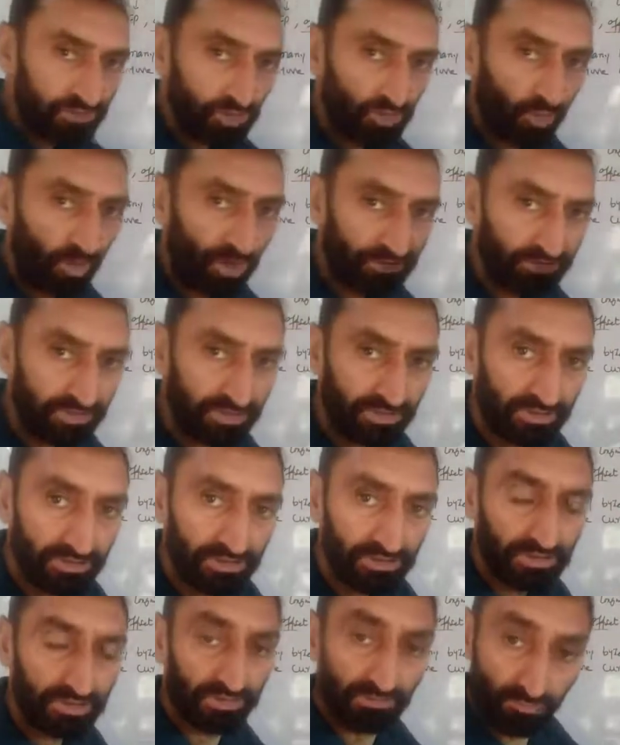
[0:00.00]
you want to
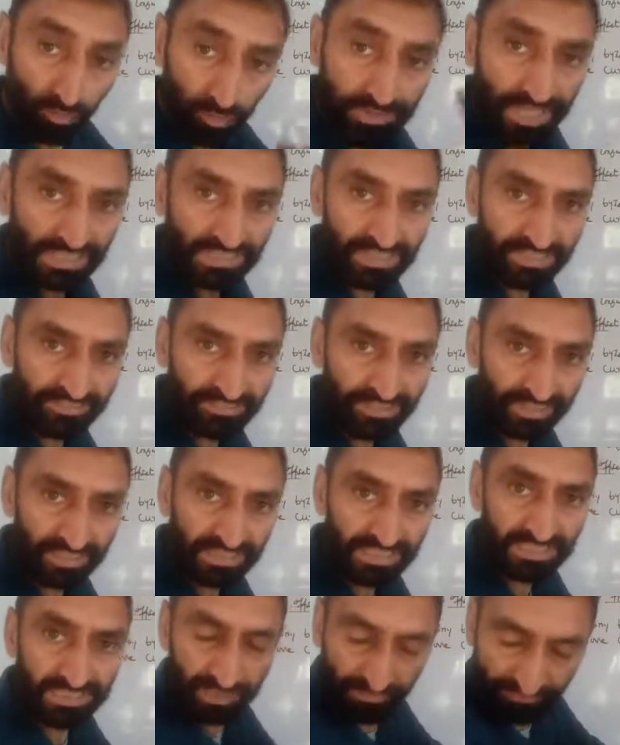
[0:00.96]
move the cursor,
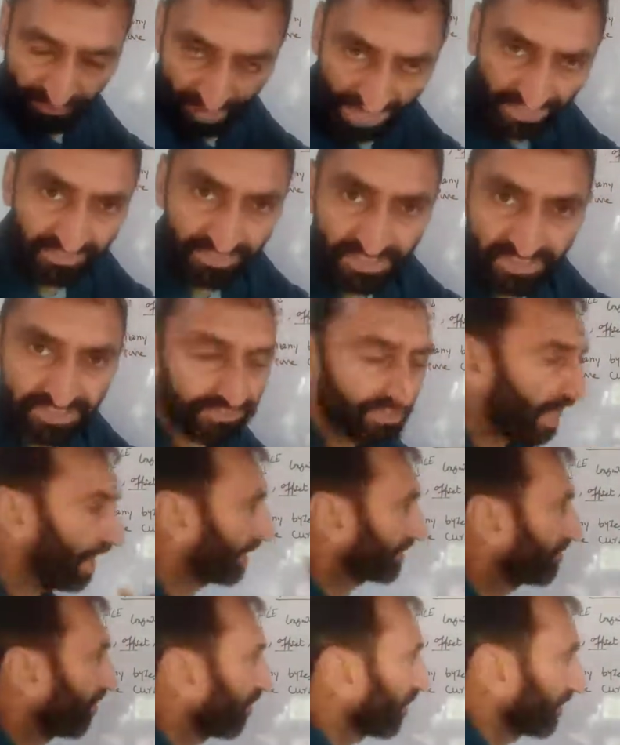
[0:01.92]
either backwards
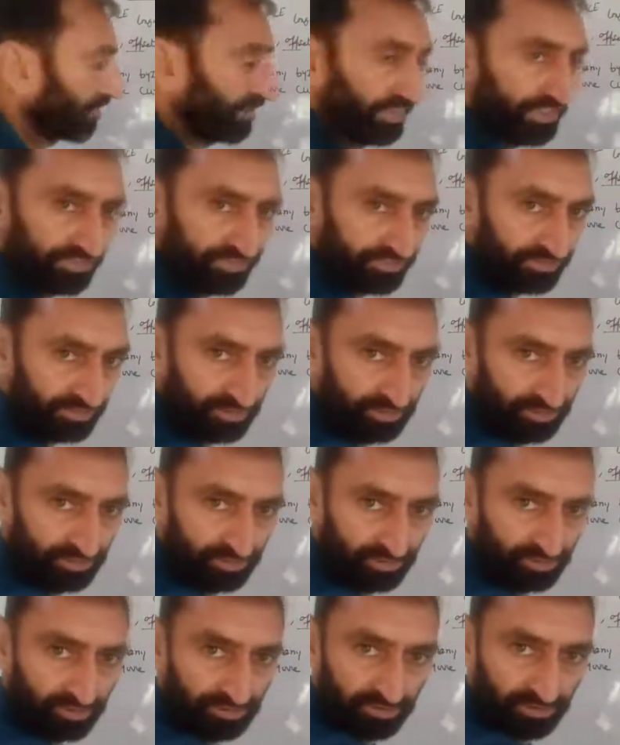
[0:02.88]
or forwards.
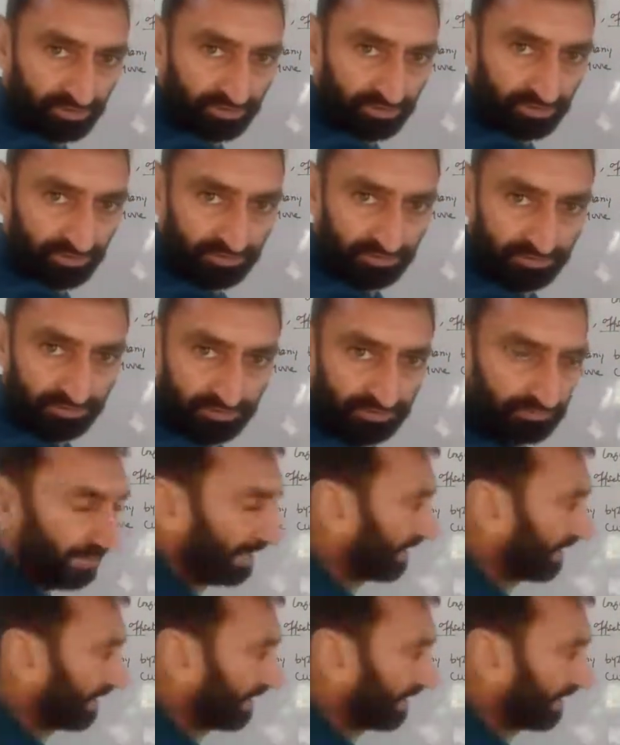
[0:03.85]
For